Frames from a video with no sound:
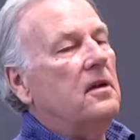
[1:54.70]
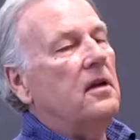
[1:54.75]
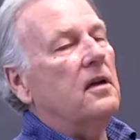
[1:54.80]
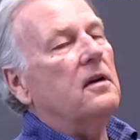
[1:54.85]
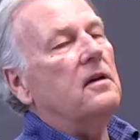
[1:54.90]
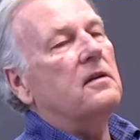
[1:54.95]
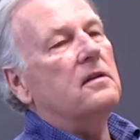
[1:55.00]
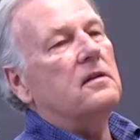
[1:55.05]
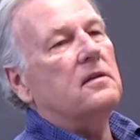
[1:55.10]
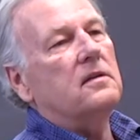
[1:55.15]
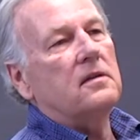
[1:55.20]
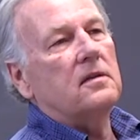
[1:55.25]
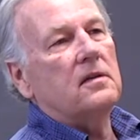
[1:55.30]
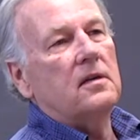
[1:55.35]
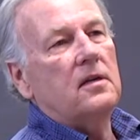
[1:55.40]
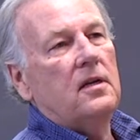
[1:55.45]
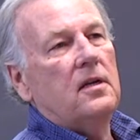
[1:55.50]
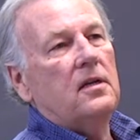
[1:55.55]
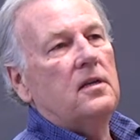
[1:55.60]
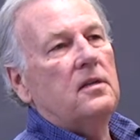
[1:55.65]
But we
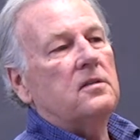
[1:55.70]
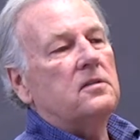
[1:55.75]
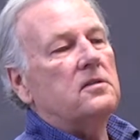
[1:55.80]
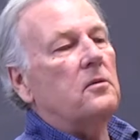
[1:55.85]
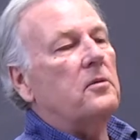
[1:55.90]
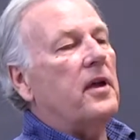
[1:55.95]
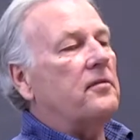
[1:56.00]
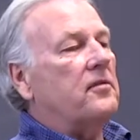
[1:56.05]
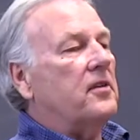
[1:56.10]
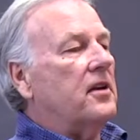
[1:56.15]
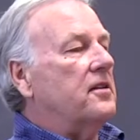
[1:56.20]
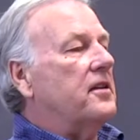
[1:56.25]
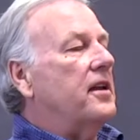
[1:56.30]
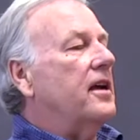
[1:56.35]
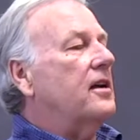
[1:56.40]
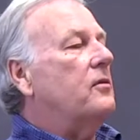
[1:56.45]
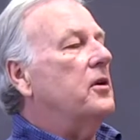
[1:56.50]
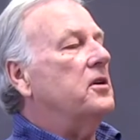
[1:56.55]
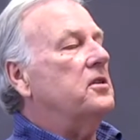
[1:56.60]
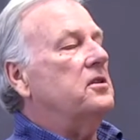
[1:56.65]
know that students
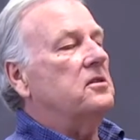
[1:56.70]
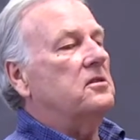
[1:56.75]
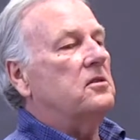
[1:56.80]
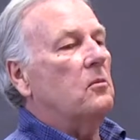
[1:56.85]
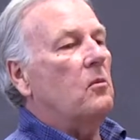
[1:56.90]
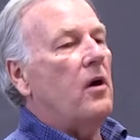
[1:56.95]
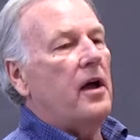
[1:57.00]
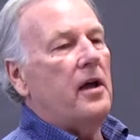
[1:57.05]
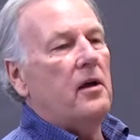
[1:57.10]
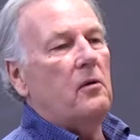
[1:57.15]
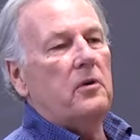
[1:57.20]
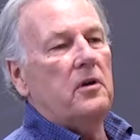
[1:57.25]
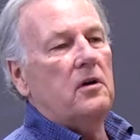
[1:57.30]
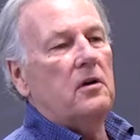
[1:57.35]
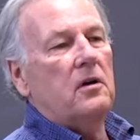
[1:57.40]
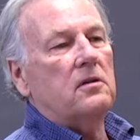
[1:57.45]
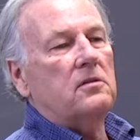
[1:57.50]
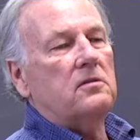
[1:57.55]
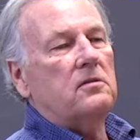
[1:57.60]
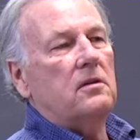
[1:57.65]
sometimes arrive
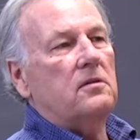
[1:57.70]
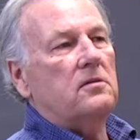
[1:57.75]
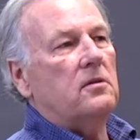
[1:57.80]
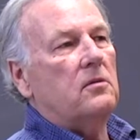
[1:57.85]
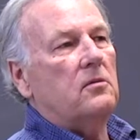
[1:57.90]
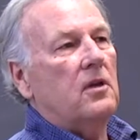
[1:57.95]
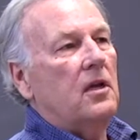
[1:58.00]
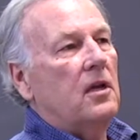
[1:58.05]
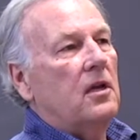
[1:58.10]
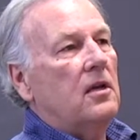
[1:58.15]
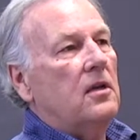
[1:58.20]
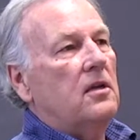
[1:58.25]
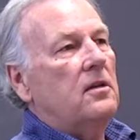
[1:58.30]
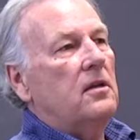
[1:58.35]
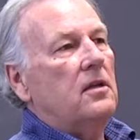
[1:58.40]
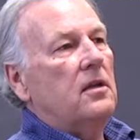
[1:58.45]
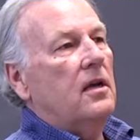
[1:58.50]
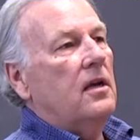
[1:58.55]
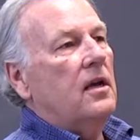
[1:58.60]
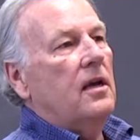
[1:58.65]
not having done that
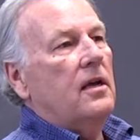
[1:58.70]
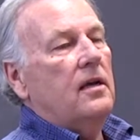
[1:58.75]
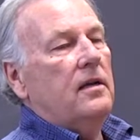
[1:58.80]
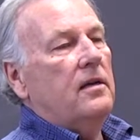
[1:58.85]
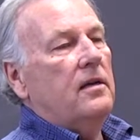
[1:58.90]
reading.